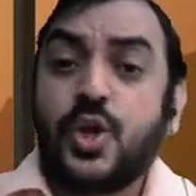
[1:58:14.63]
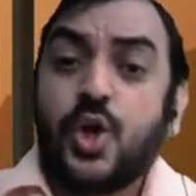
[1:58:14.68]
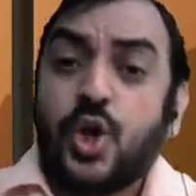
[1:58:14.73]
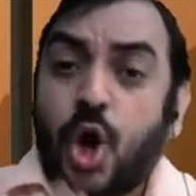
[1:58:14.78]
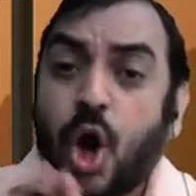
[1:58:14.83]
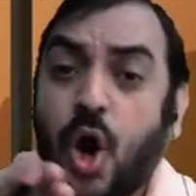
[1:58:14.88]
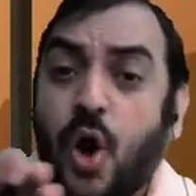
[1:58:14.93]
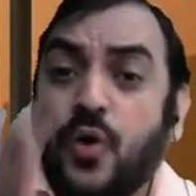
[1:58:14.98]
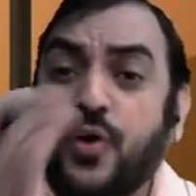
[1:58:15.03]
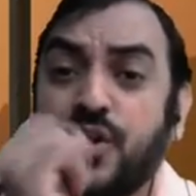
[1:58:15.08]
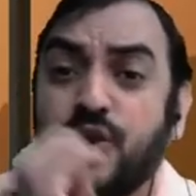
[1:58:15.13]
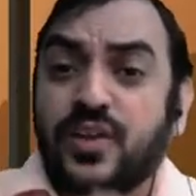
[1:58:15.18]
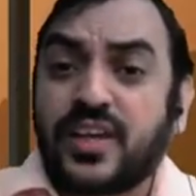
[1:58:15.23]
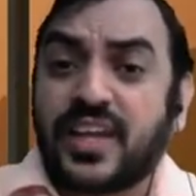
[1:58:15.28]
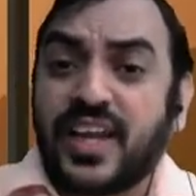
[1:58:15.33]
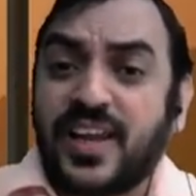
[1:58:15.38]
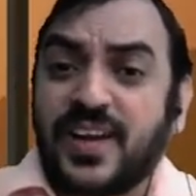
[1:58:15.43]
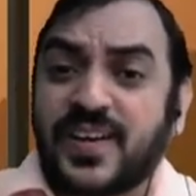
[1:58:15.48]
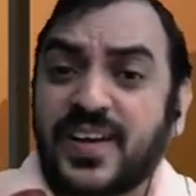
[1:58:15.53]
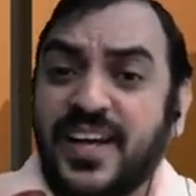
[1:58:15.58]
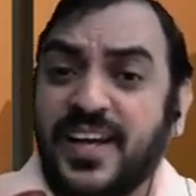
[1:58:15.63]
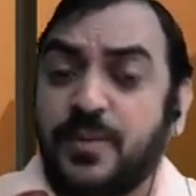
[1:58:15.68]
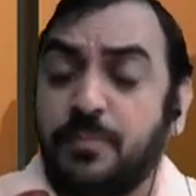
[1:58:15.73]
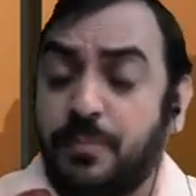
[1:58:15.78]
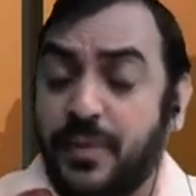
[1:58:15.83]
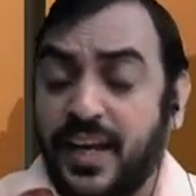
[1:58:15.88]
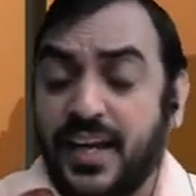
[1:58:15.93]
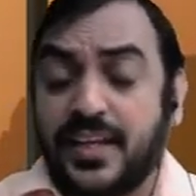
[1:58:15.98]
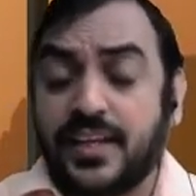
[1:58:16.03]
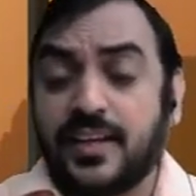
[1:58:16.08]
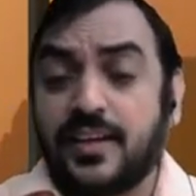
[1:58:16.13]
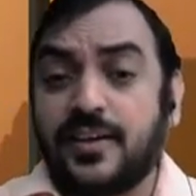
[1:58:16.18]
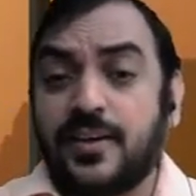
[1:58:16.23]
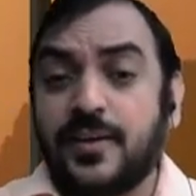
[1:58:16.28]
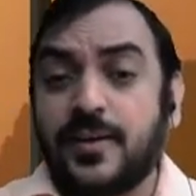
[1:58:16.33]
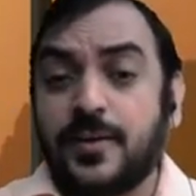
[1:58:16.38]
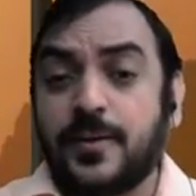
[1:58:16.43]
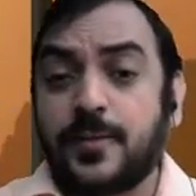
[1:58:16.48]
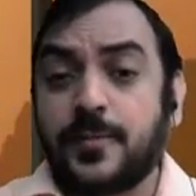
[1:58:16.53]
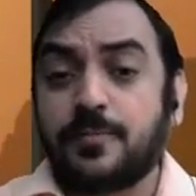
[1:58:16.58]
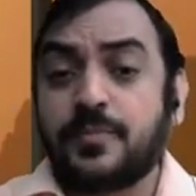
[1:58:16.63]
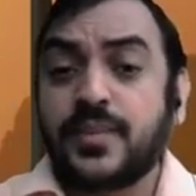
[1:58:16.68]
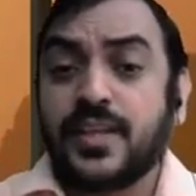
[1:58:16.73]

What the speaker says: How do you calculate beta?